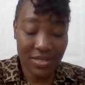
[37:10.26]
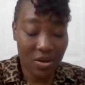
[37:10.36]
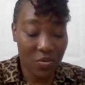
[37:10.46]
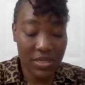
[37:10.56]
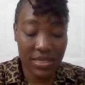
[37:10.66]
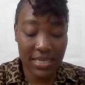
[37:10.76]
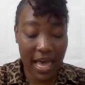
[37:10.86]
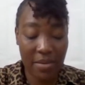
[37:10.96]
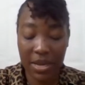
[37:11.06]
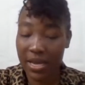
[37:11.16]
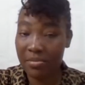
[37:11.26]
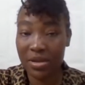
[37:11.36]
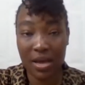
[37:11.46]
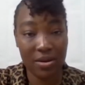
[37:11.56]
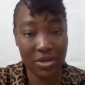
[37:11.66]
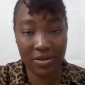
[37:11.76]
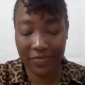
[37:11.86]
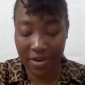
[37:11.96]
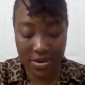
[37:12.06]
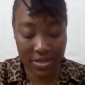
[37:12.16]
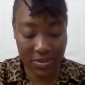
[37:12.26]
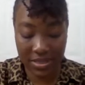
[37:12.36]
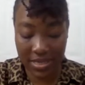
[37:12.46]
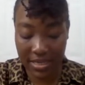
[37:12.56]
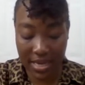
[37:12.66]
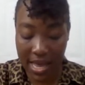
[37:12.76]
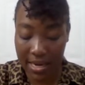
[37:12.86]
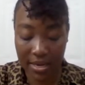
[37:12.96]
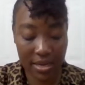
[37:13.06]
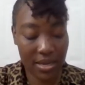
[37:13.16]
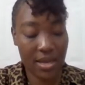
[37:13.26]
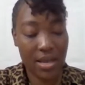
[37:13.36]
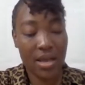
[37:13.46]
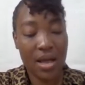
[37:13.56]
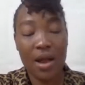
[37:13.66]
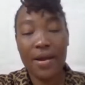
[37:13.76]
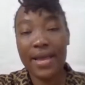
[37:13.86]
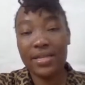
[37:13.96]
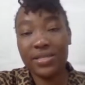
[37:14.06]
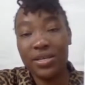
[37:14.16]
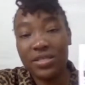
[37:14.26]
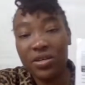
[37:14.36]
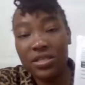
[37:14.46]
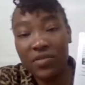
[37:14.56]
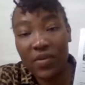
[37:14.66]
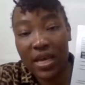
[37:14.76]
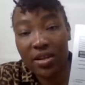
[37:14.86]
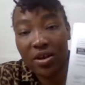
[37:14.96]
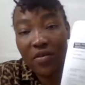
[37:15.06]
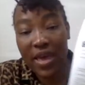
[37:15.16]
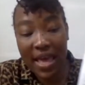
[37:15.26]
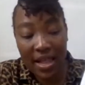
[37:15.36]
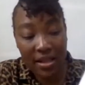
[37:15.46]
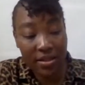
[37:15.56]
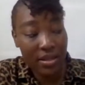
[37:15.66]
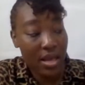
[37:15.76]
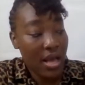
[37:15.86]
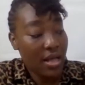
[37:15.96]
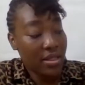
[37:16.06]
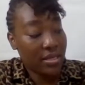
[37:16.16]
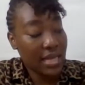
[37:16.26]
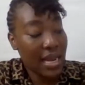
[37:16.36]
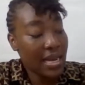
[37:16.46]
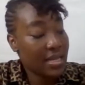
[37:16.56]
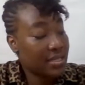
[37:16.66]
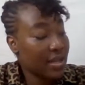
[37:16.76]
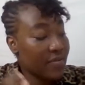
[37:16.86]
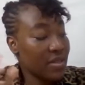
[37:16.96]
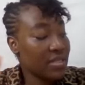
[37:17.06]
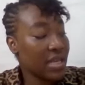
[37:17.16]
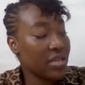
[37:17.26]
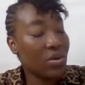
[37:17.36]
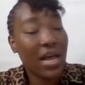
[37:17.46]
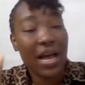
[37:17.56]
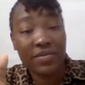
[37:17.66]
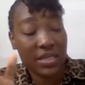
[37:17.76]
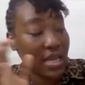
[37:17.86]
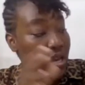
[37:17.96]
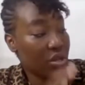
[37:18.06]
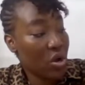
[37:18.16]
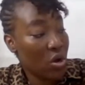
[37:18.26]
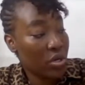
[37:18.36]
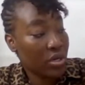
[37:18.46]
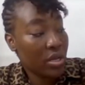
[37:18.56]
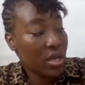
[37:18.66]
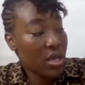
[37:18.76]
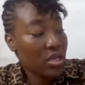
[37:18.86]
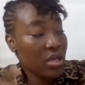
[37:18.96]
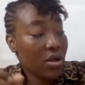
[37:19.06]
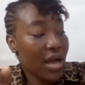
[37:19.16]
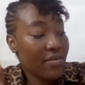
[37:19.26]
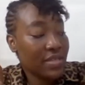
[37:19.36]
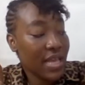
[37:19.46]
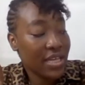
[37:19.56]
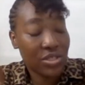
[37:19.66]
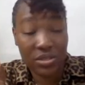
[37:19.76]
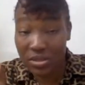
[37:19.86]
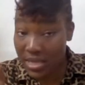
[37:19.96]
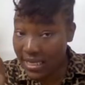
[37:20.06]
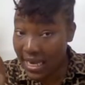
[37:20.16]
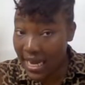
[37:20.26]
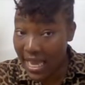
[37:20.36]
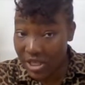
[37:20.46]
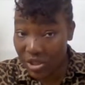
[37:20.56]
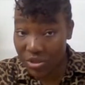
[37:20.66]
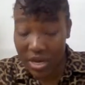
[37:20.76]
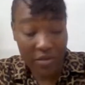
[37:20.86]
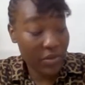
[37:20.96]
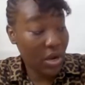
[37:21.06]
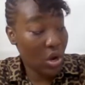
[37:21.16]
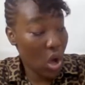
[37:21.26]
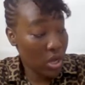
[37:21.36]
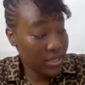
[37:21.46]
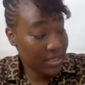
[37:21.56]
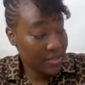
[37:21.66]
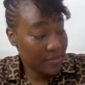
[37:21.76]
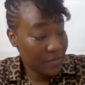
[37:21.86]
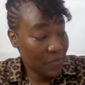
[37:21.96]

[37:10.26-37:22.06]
winter time, and I'm not looking forward to it at all. All right, your certificate of health. There's a list of things that you will have to get done. You're going to have to get an x-ray of your lungs,